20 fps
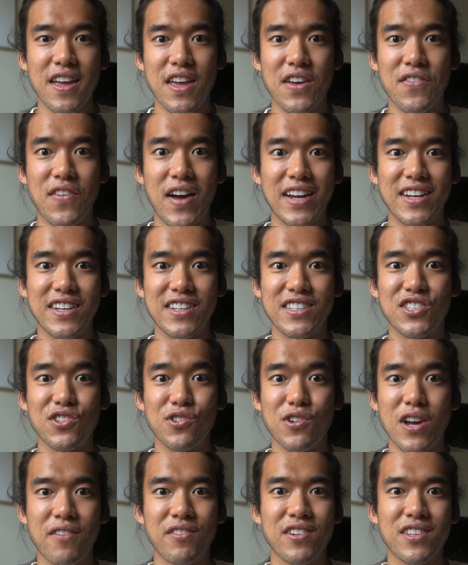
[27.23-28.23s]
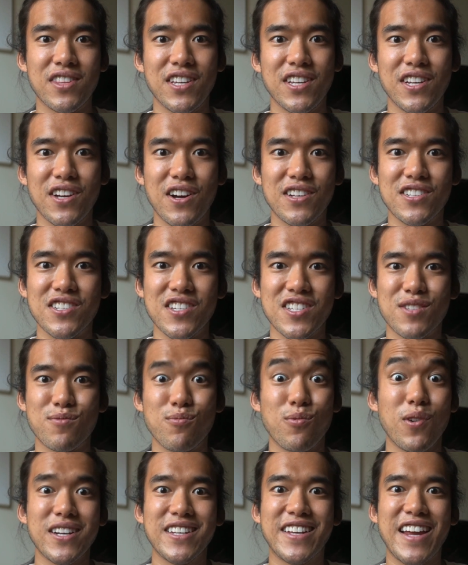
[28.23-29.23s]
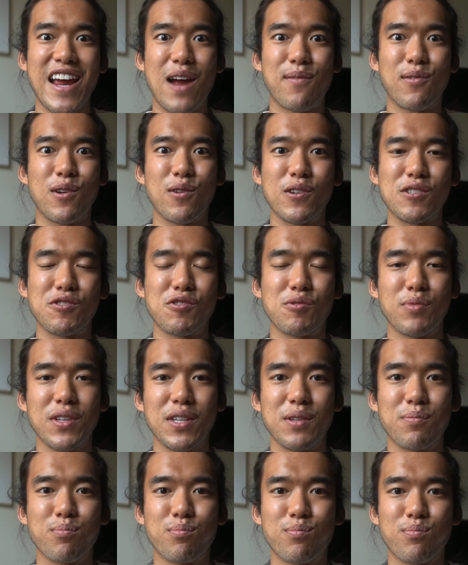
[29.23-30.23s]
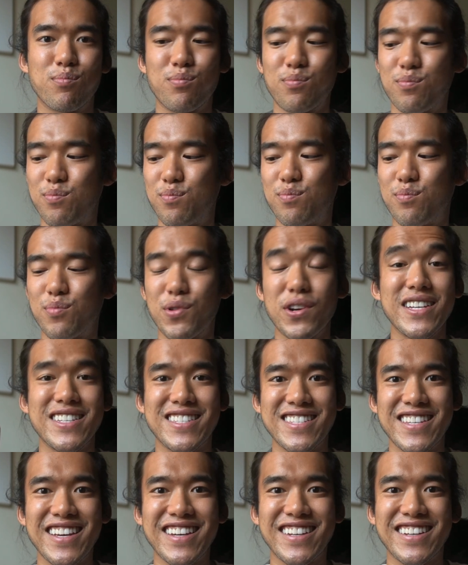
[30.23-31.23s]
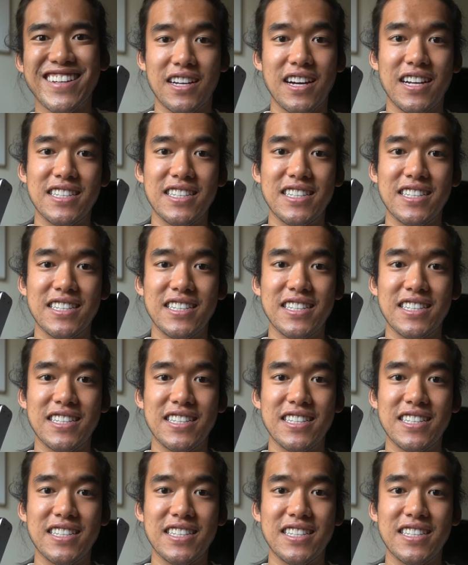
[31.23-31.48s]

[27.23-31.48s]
if I could do everything on just one camera, which would be pretty sick.